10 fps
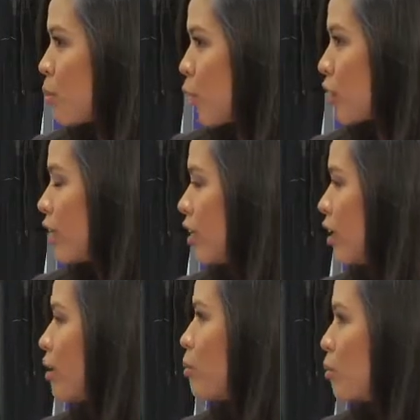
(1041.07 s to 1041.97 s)
market
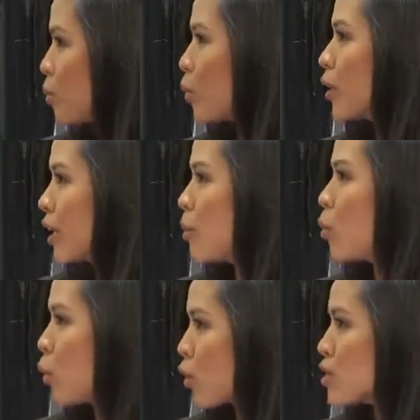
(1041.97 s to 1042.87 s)
and bring it
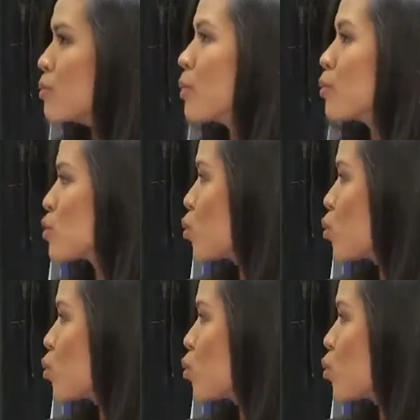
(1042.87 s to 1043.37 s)
more to people's